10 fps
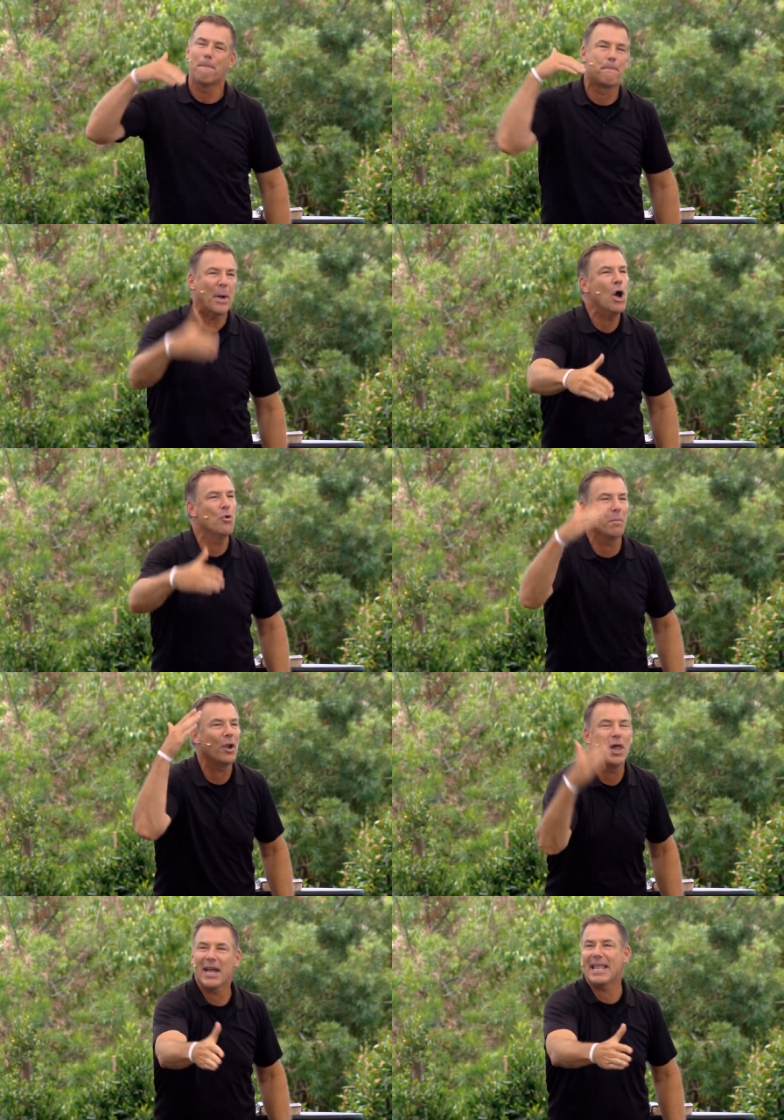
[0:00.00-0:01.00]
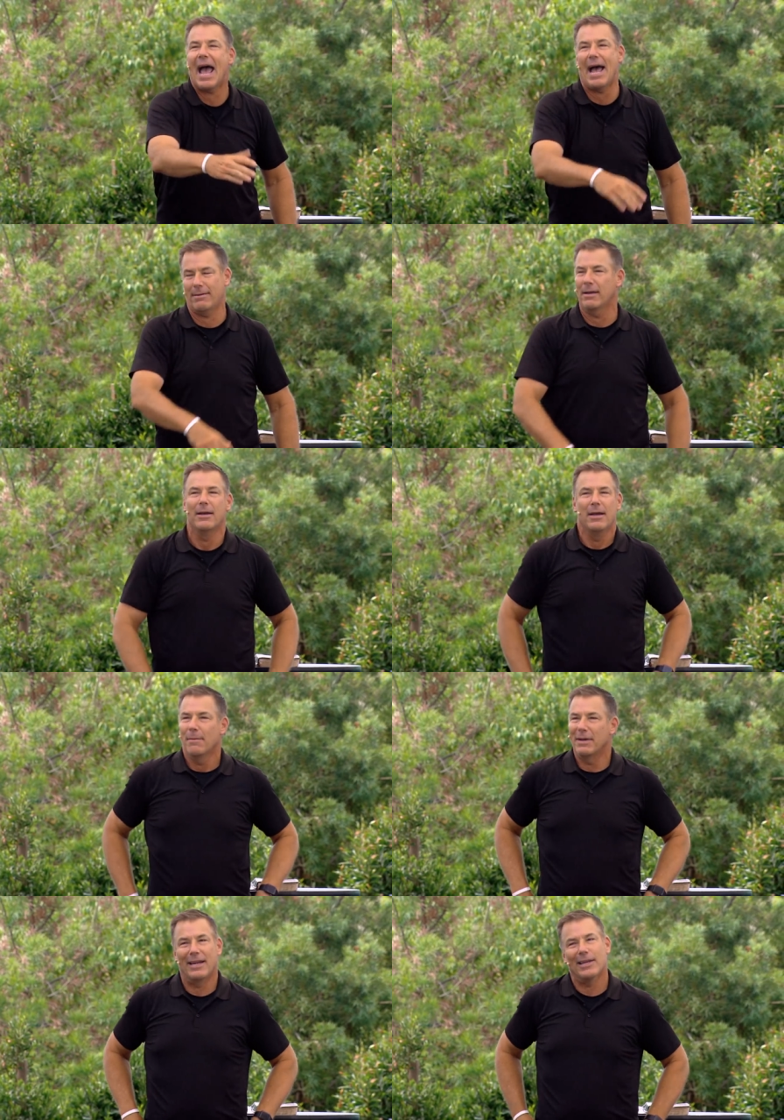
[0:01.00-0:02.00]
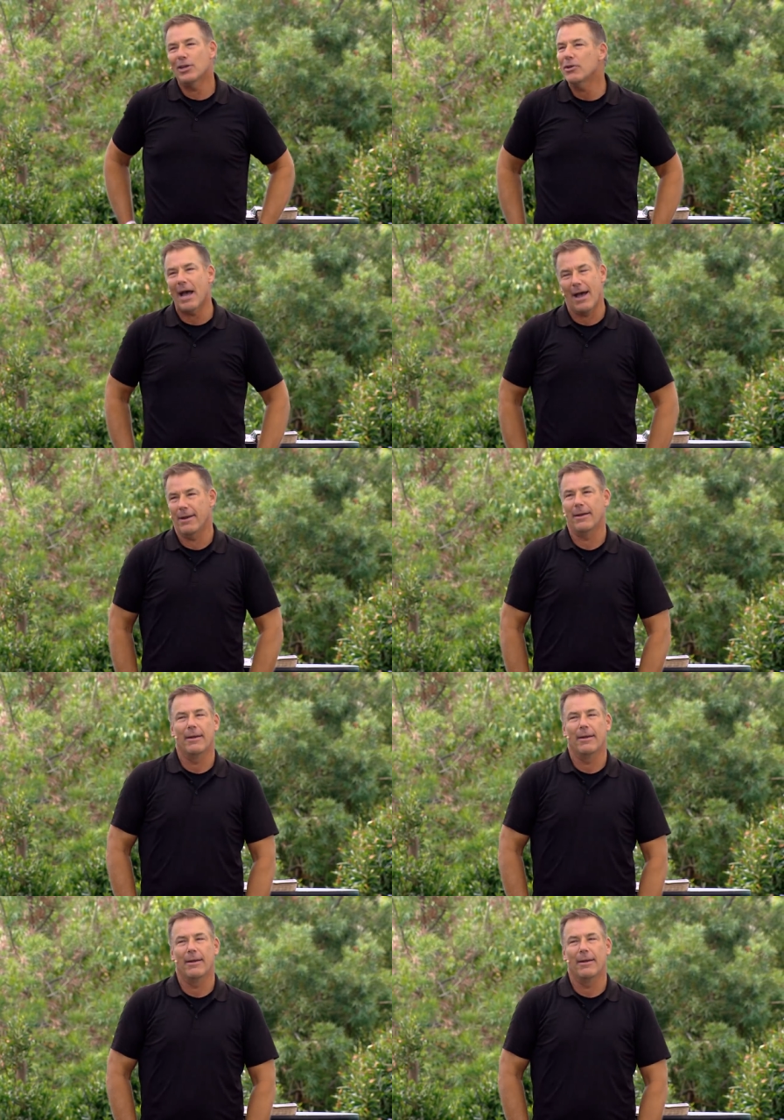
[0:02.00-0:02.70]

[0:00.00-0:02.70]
Boom, look at that. But he didn't do that.